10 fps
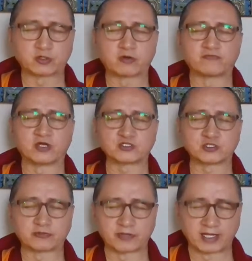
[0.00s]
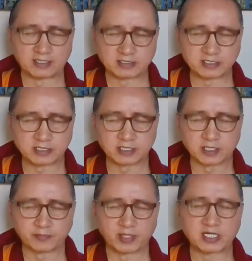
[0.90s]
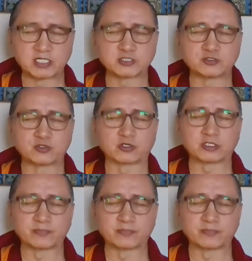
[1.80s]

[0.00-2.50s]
conventional reality, but it is not.